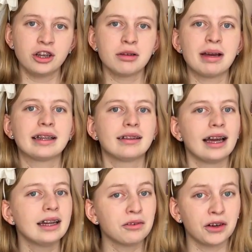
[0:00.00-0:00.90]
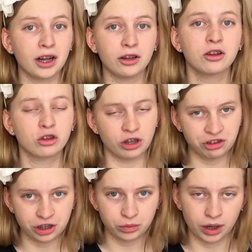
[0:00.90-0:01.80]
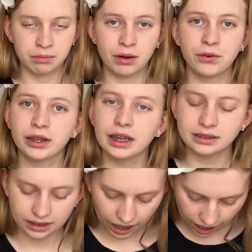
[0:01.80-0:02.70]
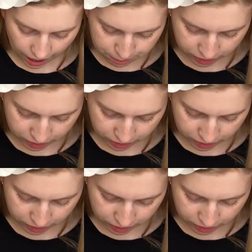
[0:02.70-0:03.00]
You can make this any different color scrunchie you want, but for this, I'm